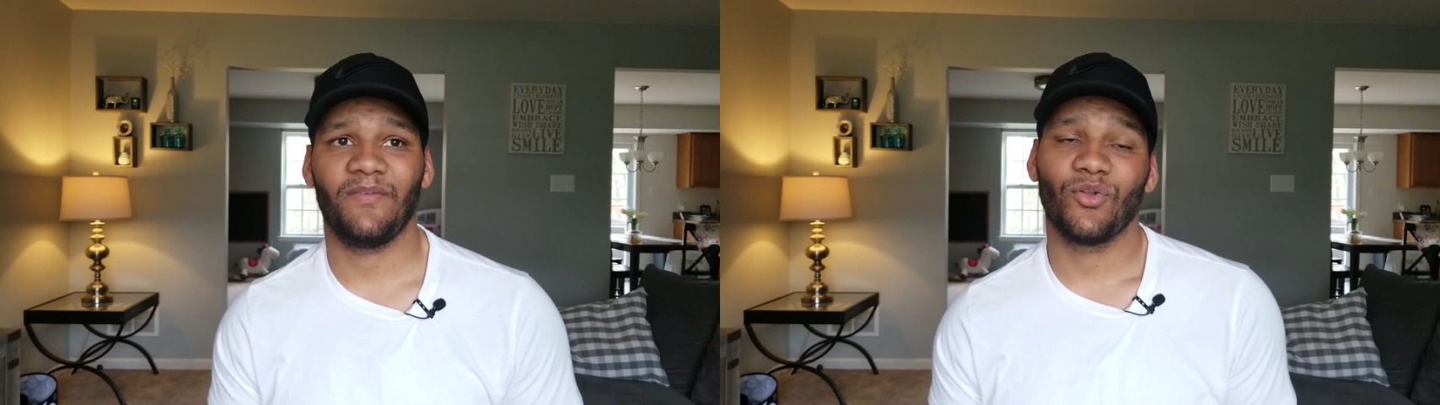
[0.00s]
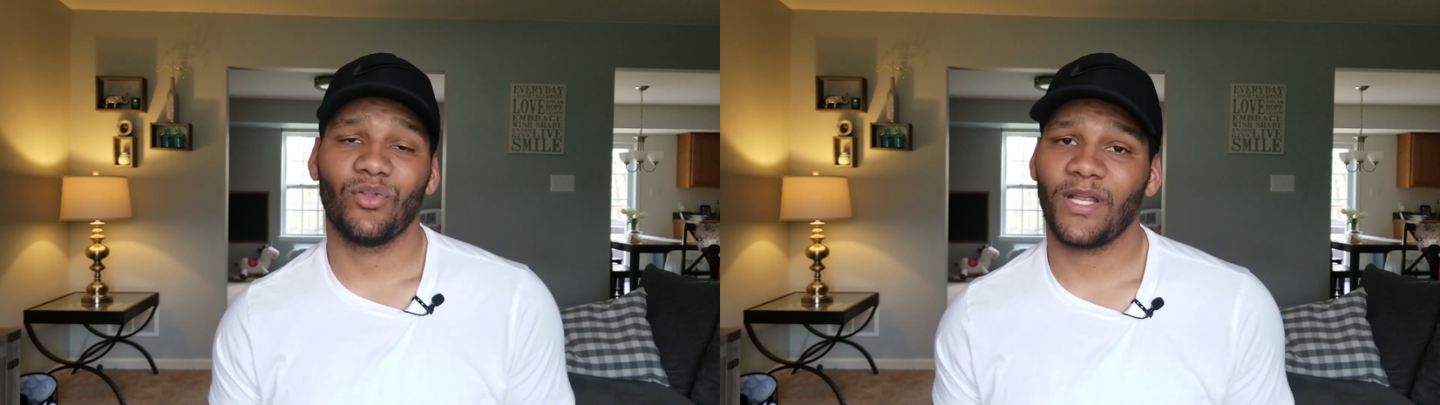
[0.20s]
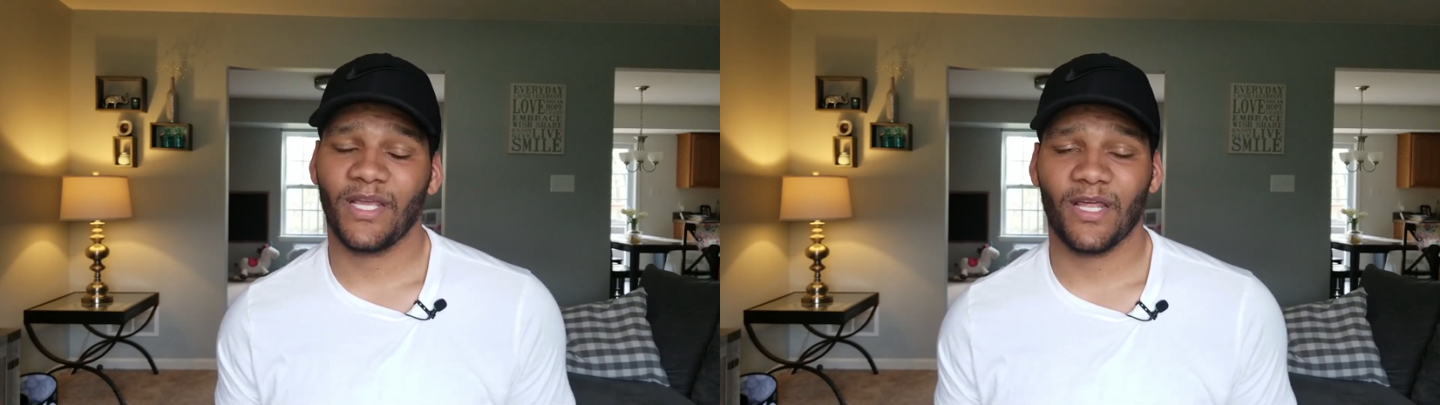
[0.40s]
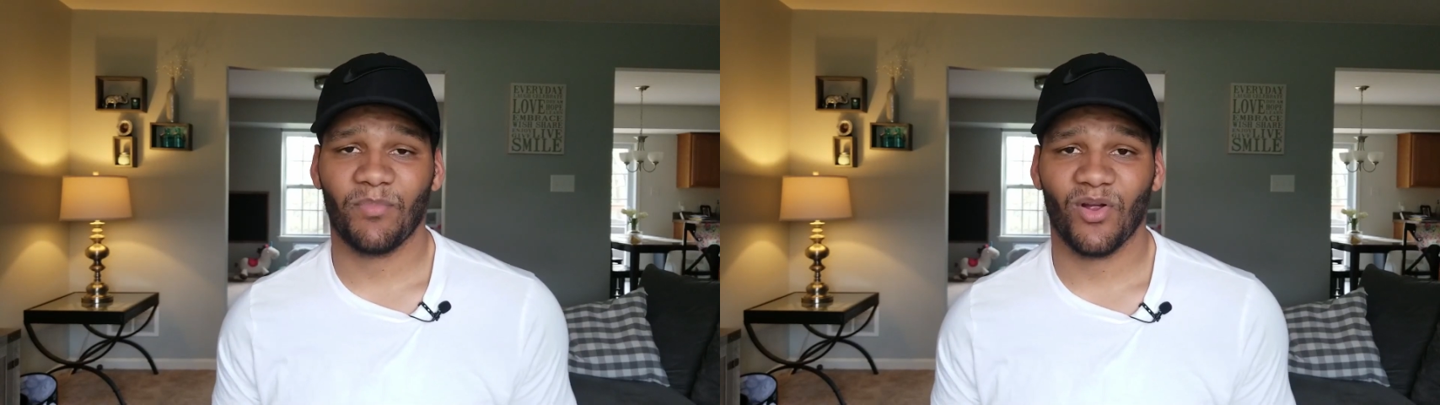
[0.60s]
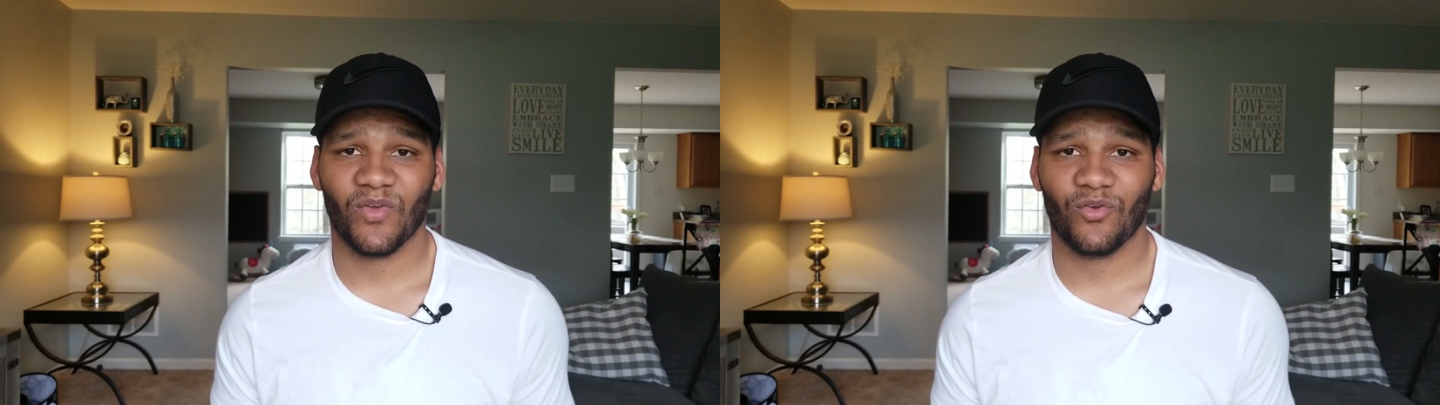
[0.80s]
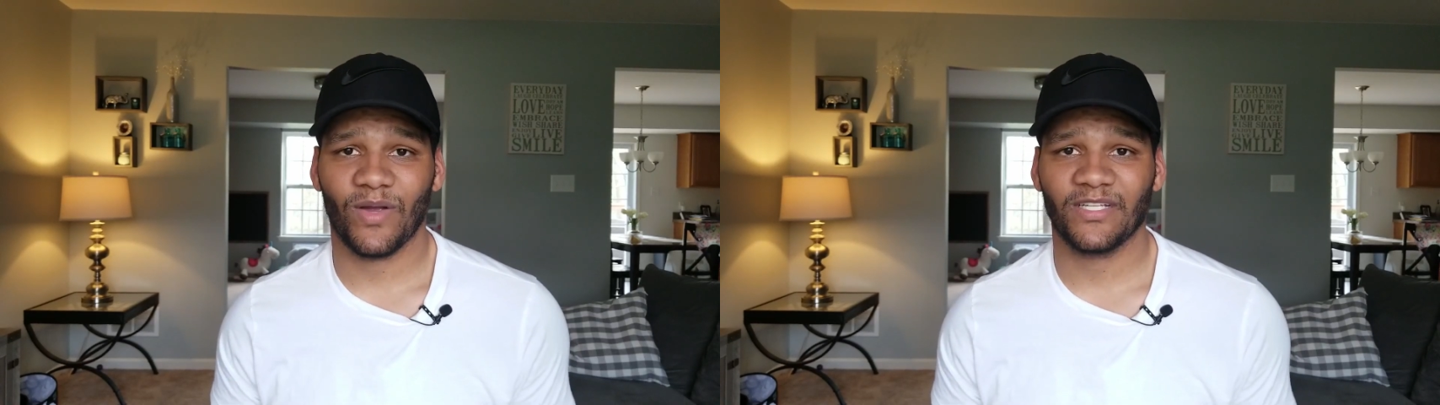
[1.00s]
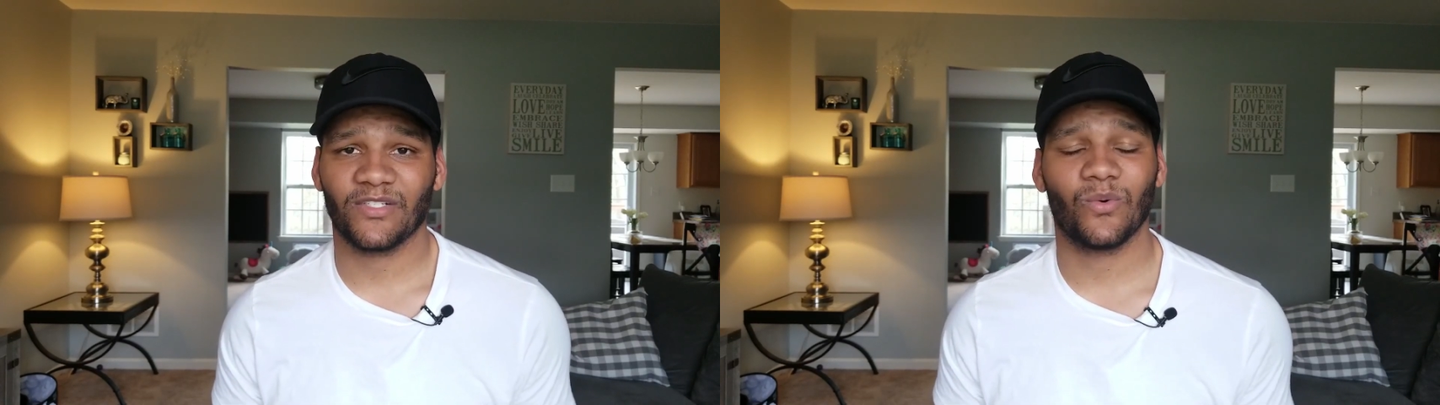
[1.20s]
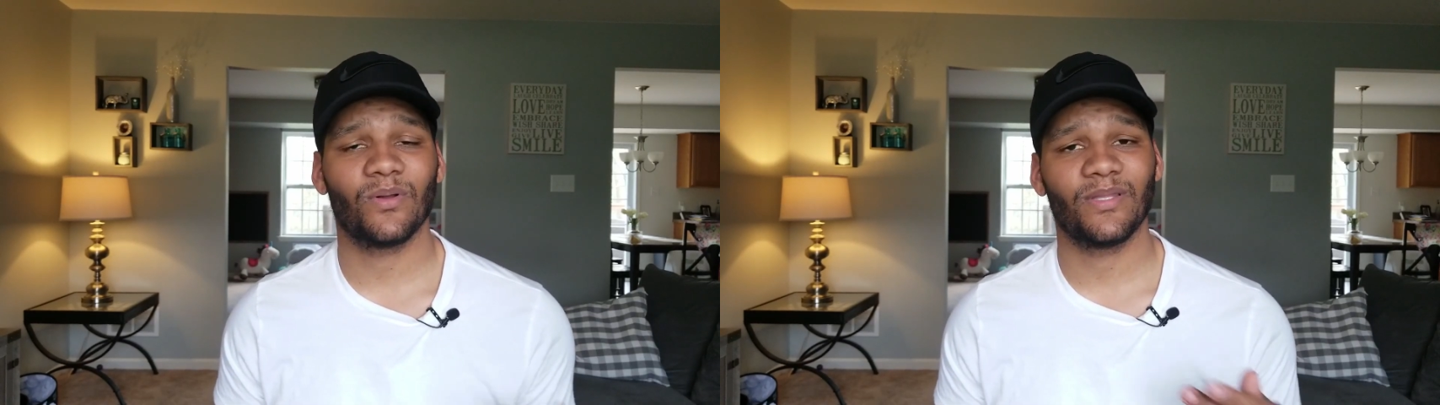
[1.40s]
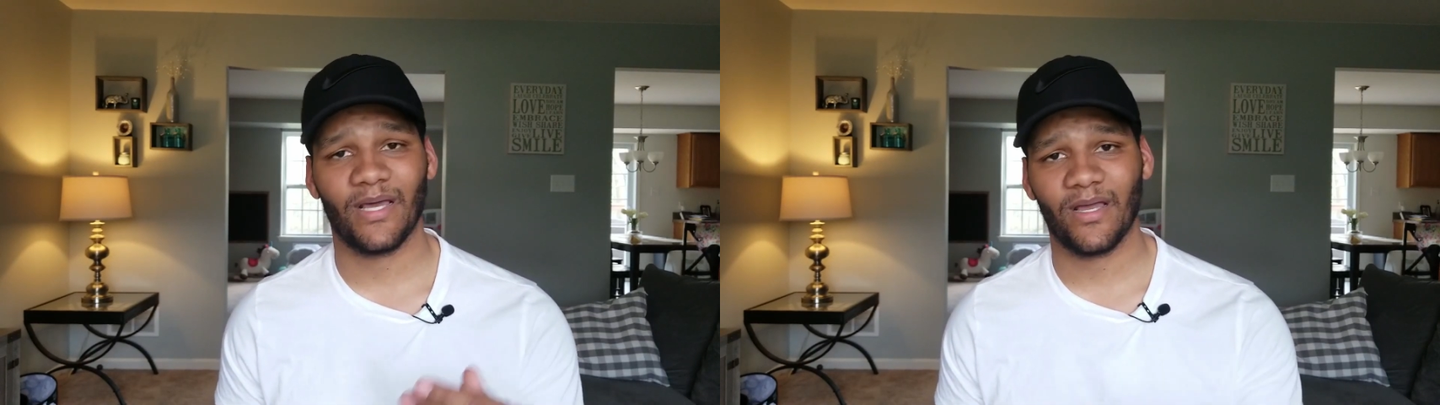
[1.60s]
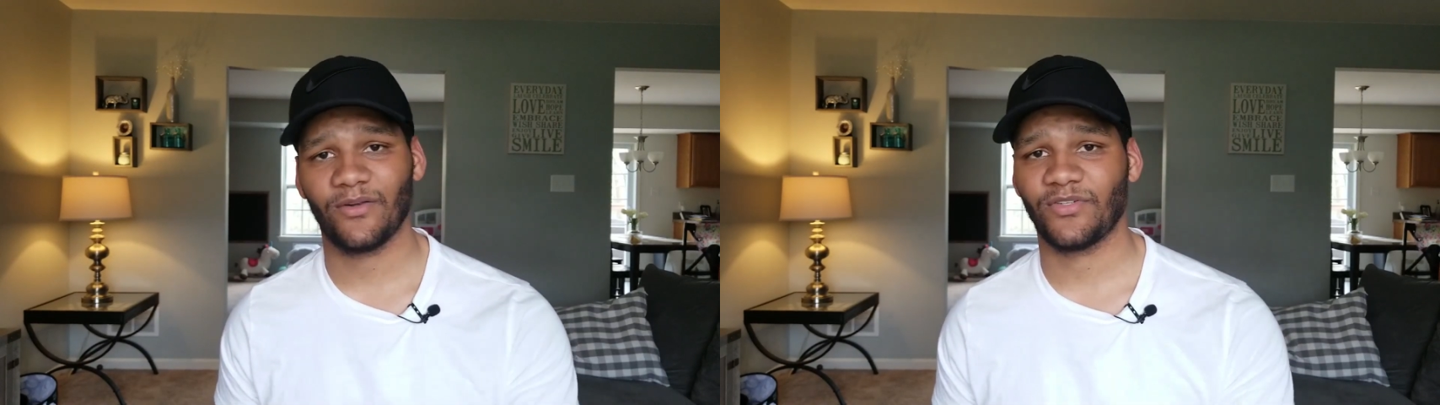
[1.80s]
If you're looking to get a perfect credit score, then
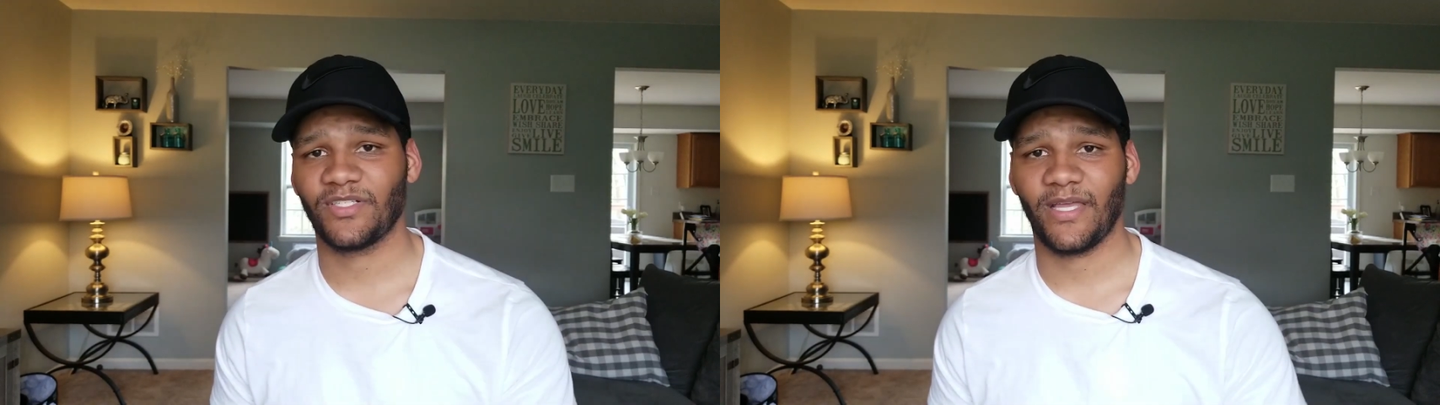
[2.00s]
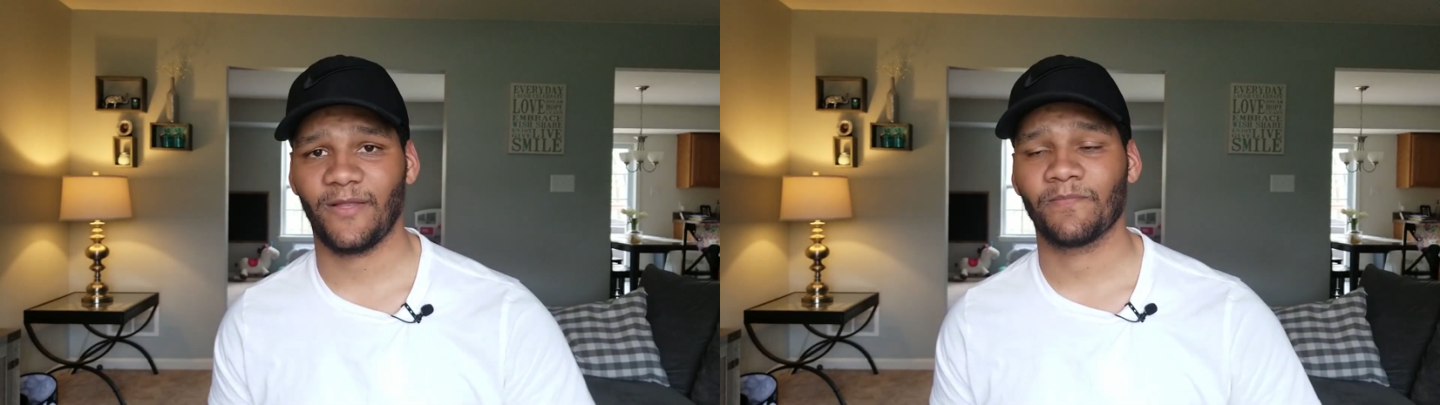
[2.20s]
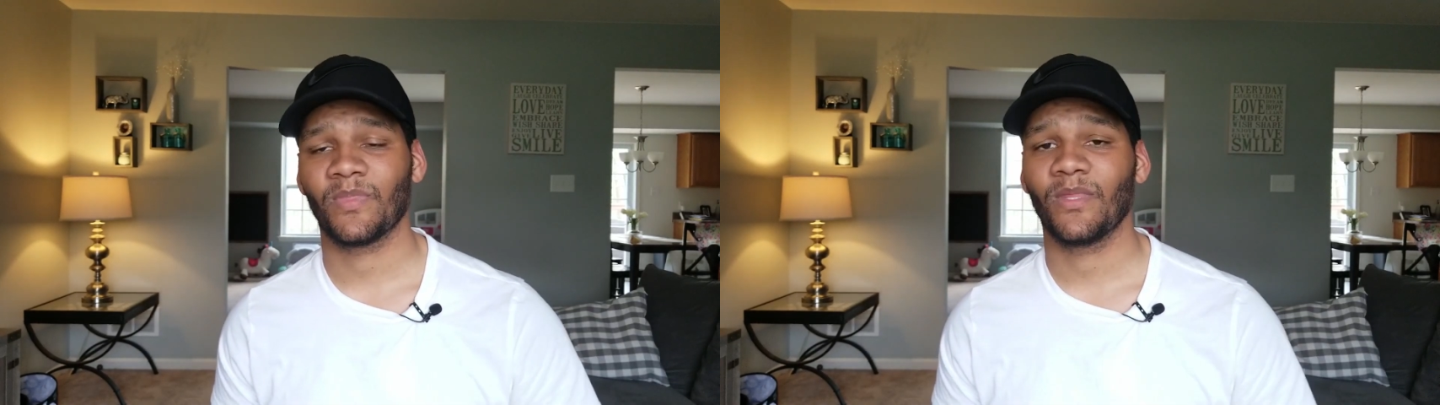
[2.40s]
I understand.